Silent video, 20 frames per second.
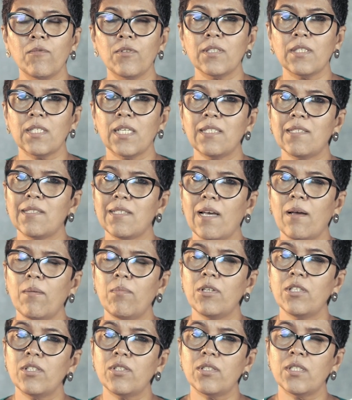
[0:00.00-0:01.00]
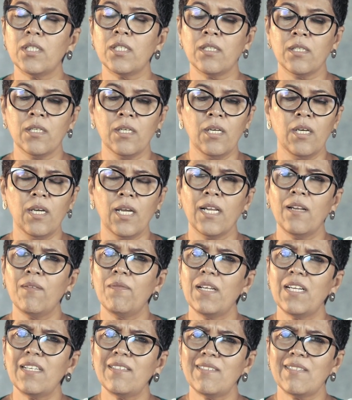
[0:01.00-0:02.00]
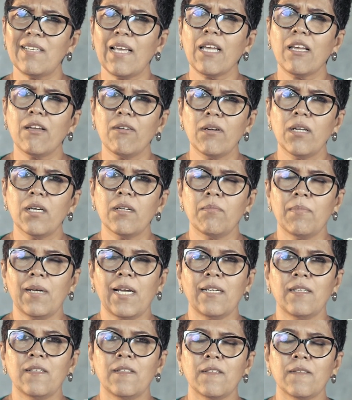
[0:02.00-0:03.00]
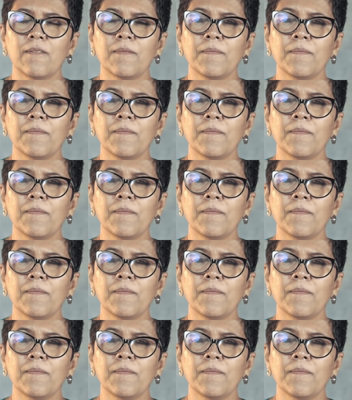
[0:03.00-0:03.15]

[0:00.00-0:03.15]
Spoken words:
was established in a very secular manner.